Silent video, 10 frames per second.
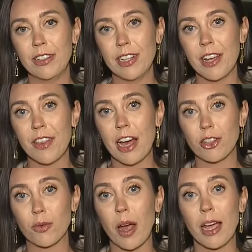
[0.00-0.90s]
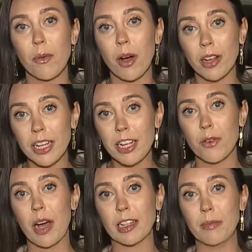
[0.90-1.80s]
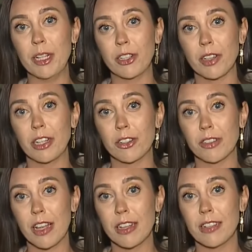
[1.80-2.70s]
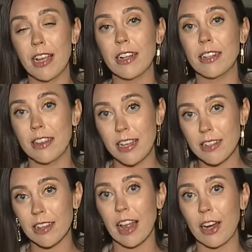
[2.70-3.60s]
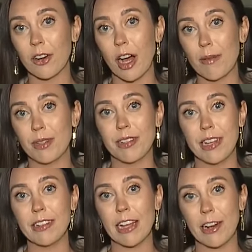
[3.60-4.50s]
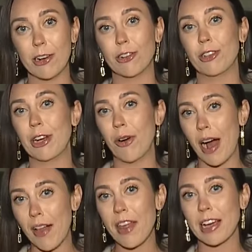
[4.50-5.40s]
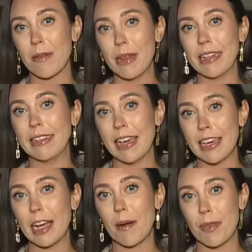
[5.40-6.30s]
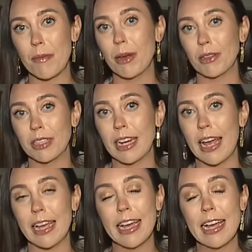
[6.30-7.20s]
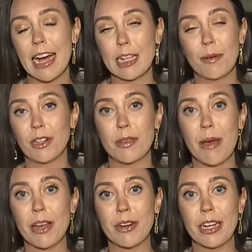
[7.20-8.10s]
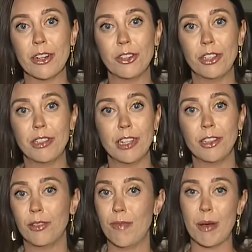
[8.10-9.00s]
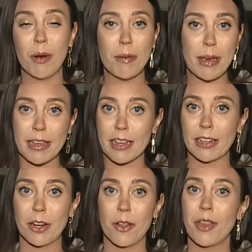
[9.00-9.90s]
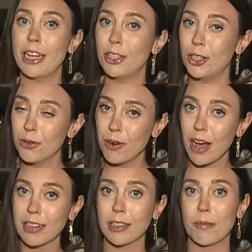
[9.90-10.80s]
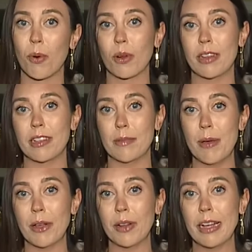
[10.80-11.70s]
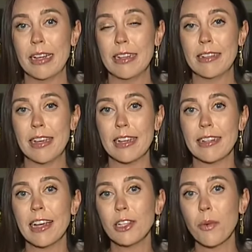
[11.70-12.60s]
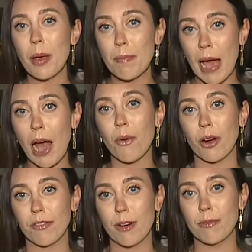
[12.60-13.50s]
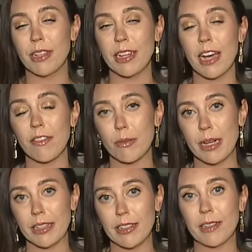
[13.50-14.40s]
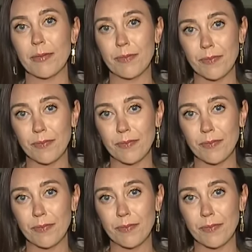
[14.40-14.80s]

Dia, that's right. Well, Indian Rocks Beach leaders sent this letter up to state senators that are on that committee taking up the bill today. I spoke to the mayor here. She says they want to make it clear they do not support this bill, saying it takes away power from city government.